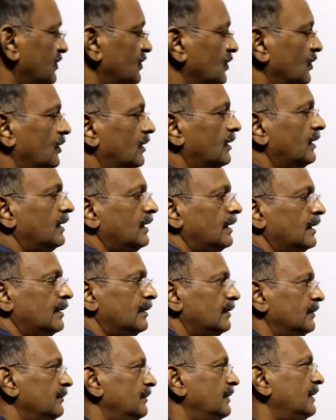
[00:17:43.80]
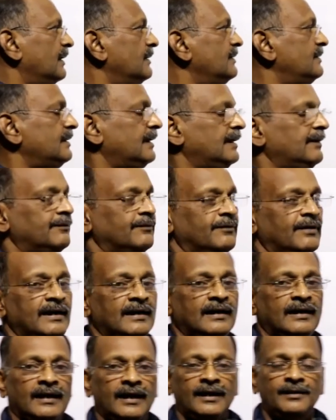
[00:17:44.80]
So we can say
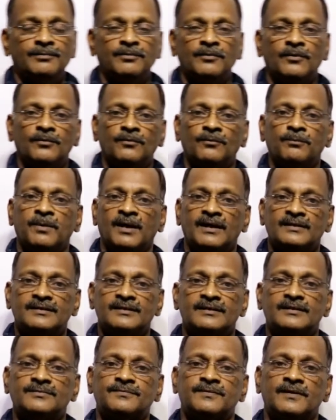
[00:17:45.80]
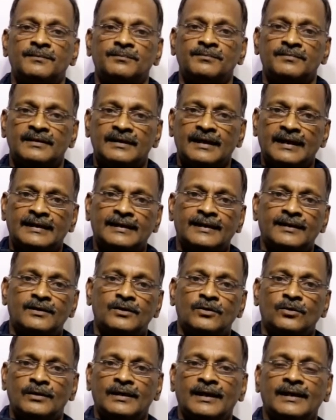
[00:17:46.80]
when light passes from
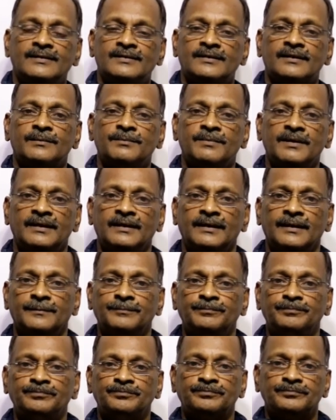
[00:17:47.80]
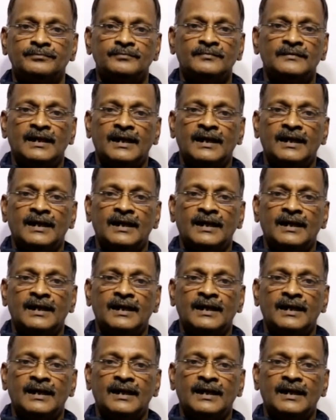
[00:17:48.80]
rarer to denser medium,